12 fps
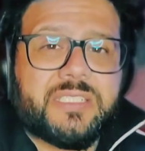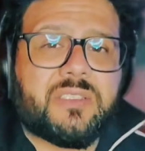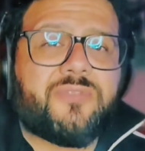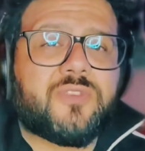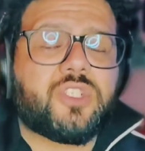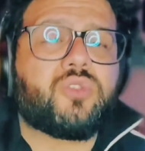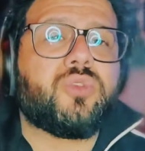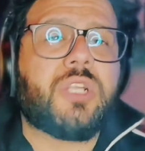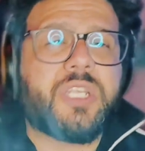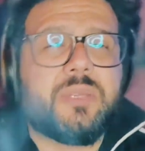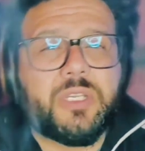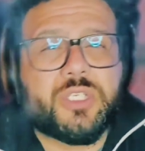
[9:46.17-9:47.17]
the first one,
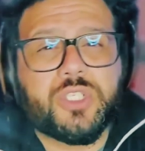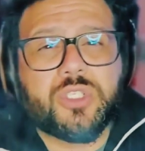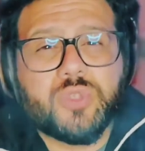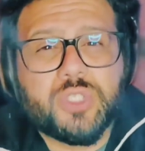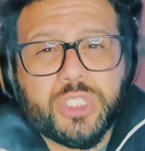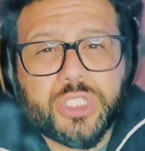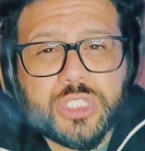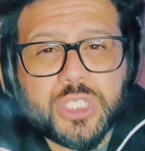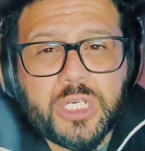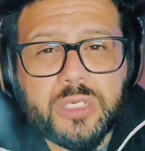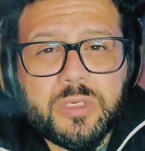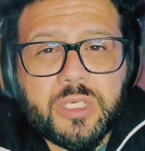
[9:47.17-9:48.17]
like you mentioned, which is
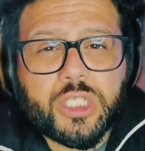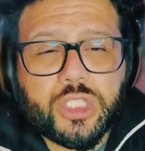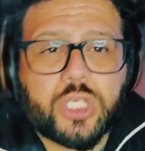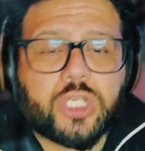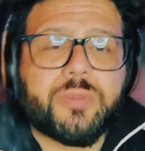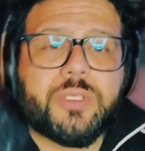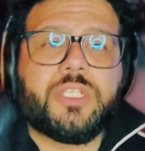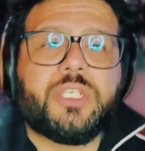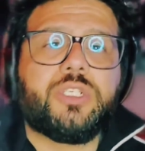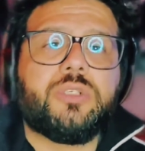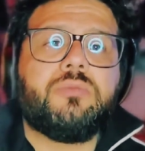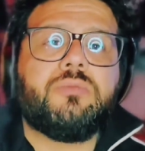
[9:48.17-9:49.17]
um, chakra
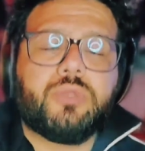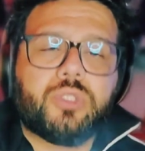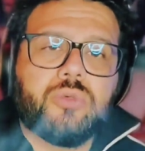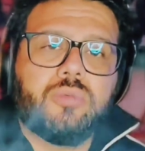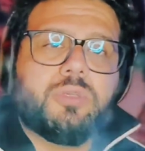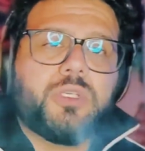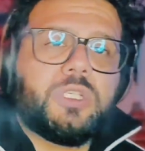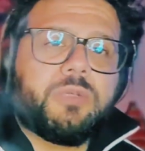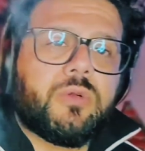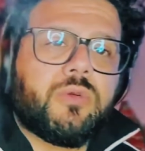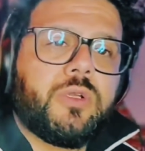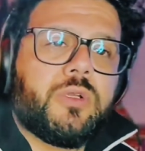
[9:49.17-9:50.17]
meditation. So let's away.